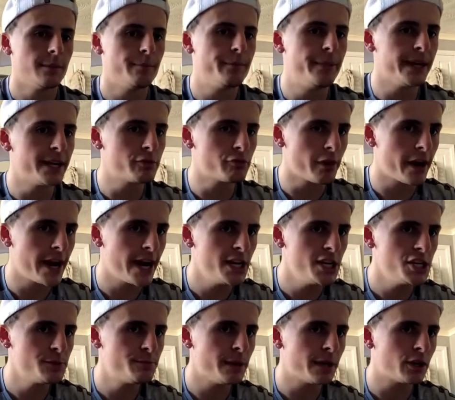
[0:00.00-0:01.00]
Big
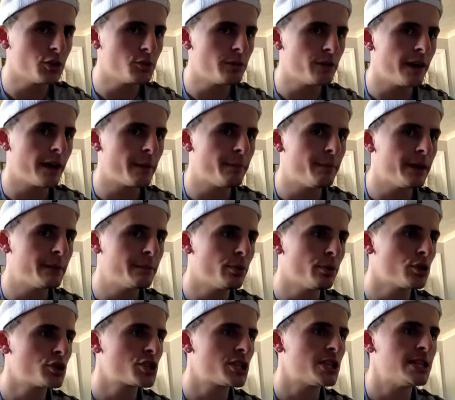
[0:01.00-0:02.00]
range because we've had a big
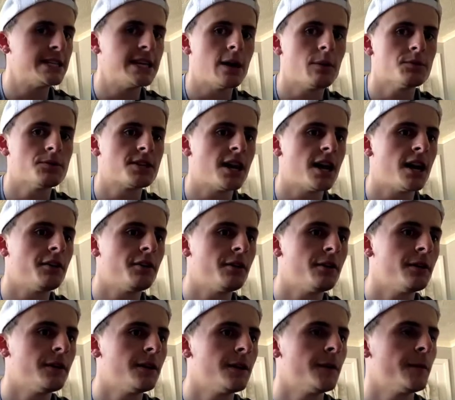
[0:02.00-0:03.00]
push to the downside.
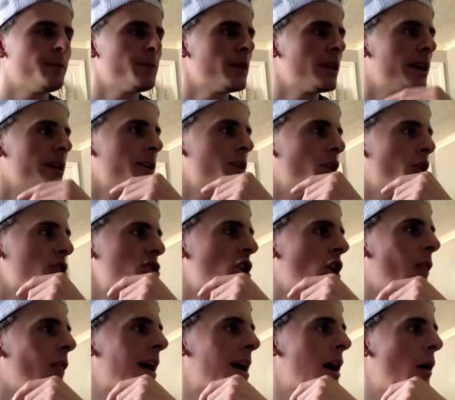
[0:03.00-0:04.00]
You know, it's
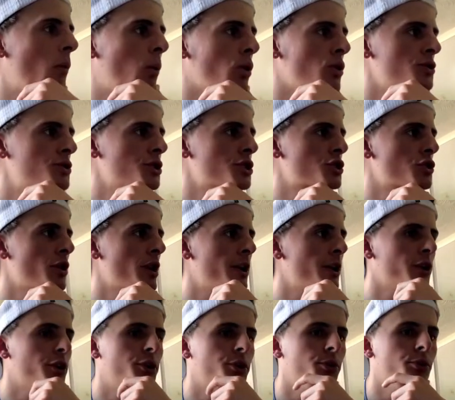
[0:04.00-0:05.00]
not like I want to trade
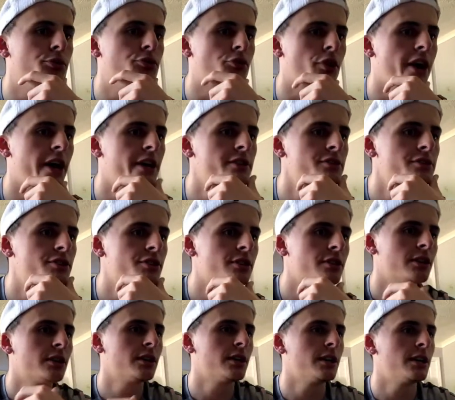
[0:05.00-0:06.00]
a huge range.
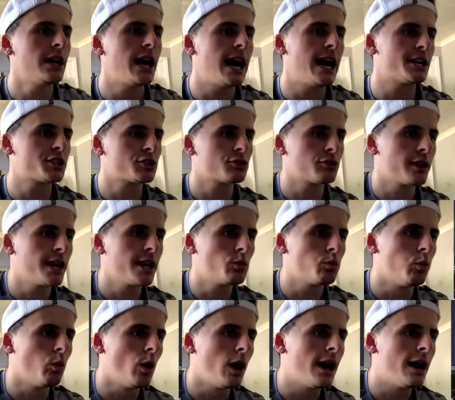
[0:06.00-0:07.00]
I trade
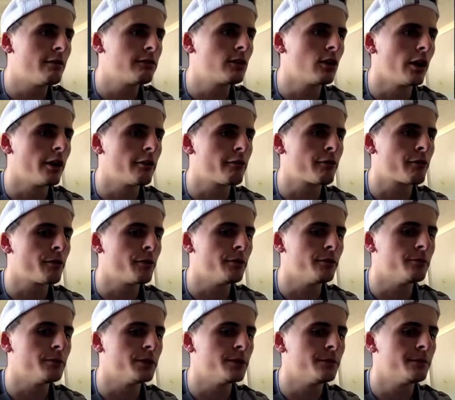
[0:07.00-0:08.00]
what I've got in front
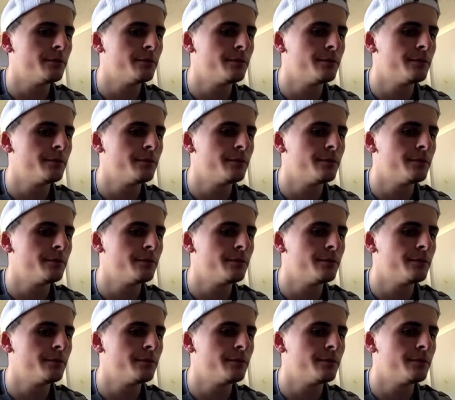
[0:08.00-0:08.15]
of me.